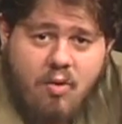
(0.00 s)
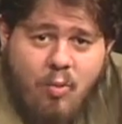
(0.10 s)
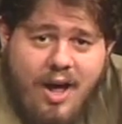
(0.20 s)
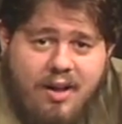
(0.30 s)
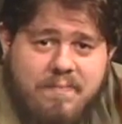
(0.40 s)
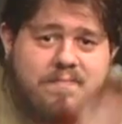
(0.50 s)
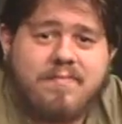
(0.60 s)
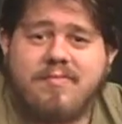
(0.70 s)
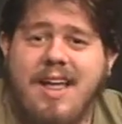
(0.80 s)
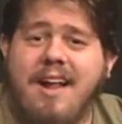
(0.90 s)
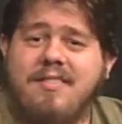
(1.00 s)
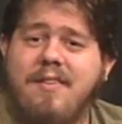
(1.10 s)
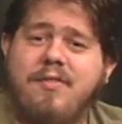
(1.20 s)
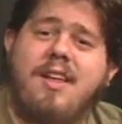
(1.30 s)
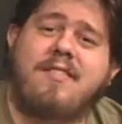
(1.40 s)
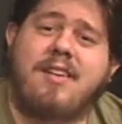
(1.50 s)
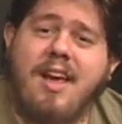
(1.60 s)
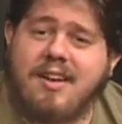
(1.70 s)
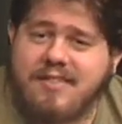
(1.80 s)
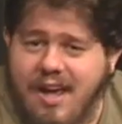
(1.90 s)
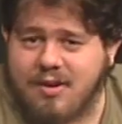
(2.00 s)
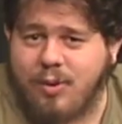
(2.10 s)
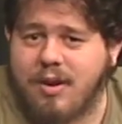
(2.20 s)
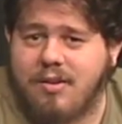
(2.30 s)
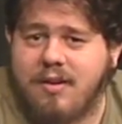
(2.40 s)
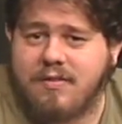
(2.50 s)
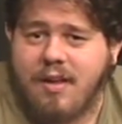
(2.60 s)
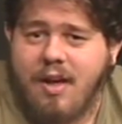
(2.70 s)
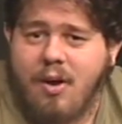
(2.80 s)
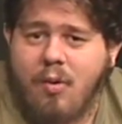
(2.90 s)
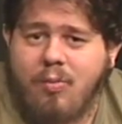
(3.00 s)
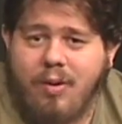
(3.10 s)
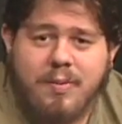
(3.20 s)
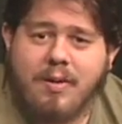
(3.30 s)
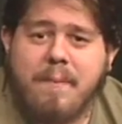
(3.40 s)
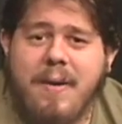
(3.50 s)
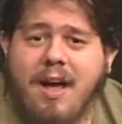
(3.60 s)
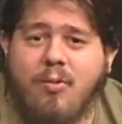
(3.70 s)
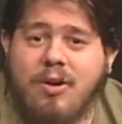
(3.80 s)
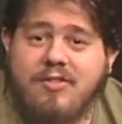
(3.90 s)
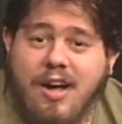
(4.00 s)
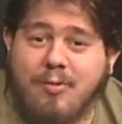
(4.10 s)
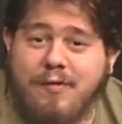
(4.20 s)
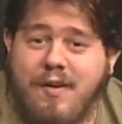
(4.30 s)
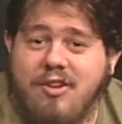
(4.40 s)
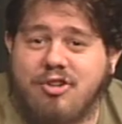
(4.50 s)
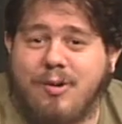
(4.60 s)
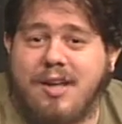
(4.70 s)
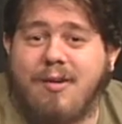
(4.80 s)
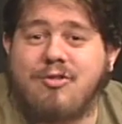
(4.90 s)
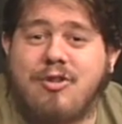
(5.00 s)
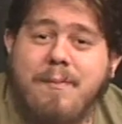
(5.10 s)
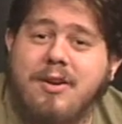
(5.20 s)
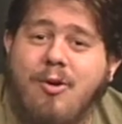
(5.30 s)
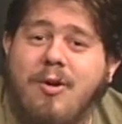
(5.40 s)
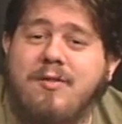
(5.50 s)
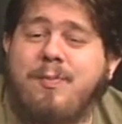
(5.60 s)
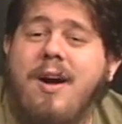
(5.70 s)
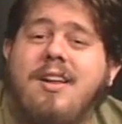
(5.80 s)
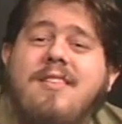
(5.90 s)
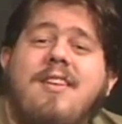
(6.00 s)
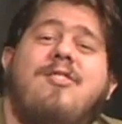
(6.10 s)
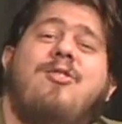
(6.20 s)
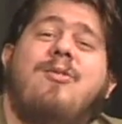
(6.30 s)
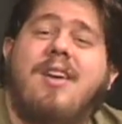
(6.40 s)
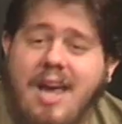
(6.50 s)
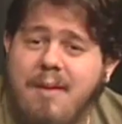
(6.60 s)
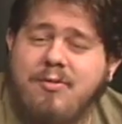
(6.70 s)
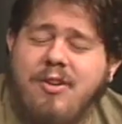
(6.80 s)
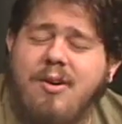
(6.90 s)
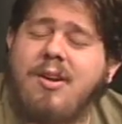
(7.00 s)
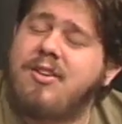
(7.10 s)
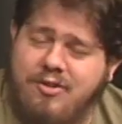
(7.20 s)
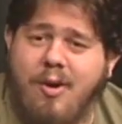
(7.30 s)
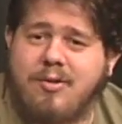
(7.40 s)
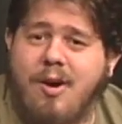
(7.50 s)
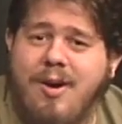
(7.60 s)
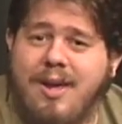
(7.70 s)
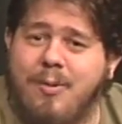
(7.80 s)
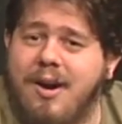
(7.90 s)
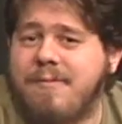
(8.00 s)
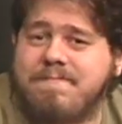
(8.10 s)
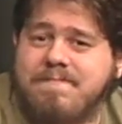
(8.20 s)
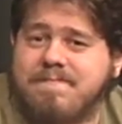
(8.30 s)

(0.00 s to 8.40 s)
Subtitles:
Well, that's it for this day in tech weirdness. We'll be right back where Doug will venture with our intrepid correspondents into the game zone. Don't go anywhere.